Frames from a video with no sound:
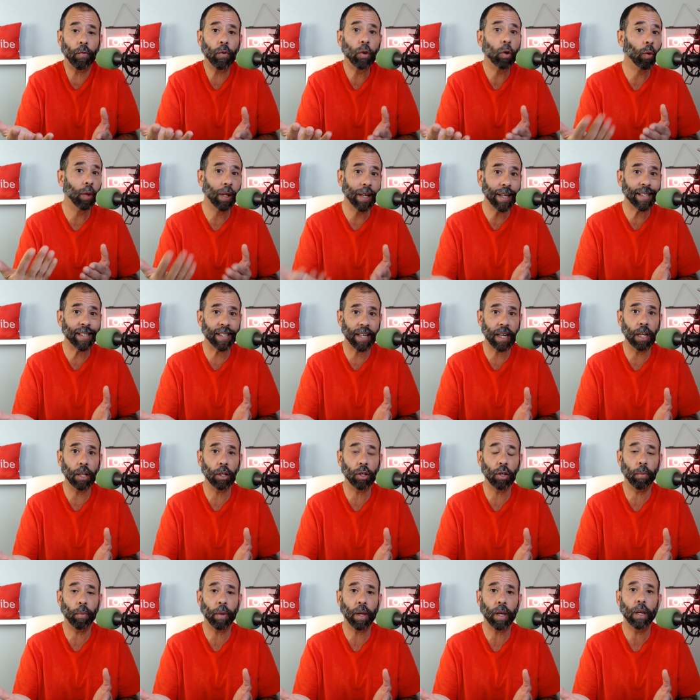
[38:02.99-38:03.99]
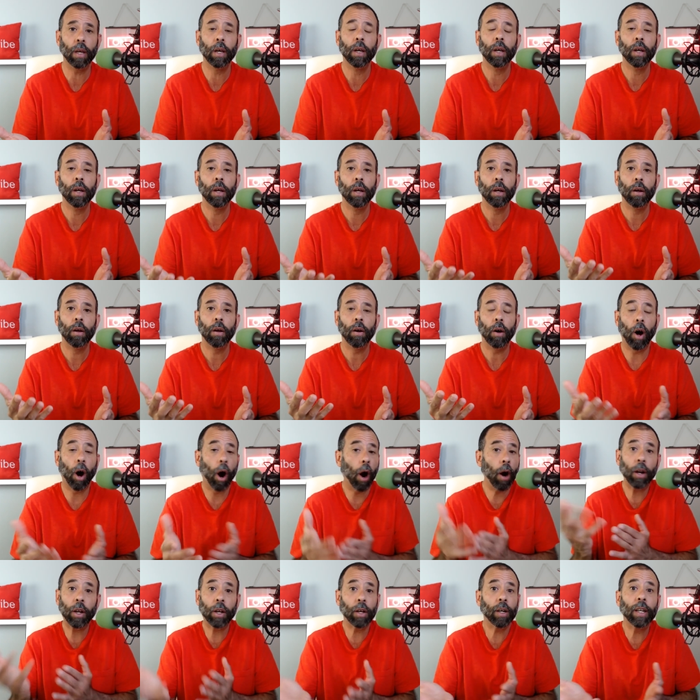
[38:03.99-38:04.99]
of you listening to me
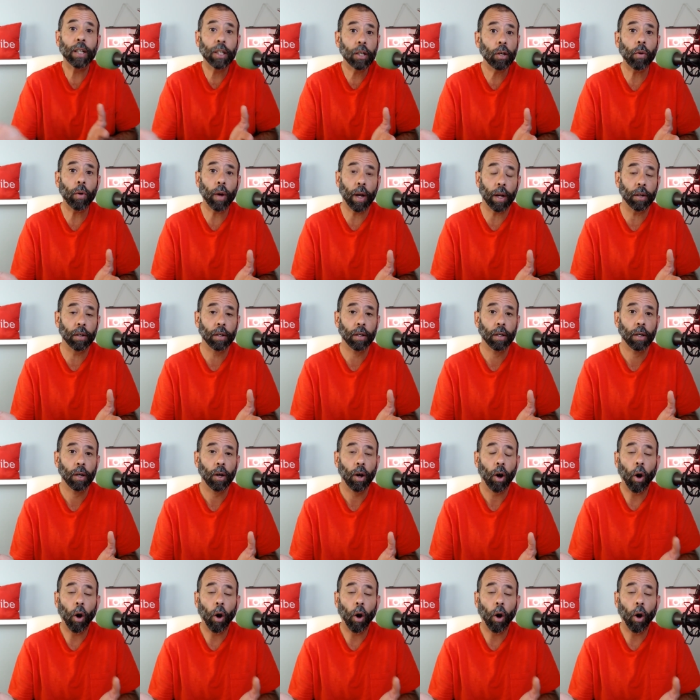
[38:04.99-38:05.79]
aren't going to do it.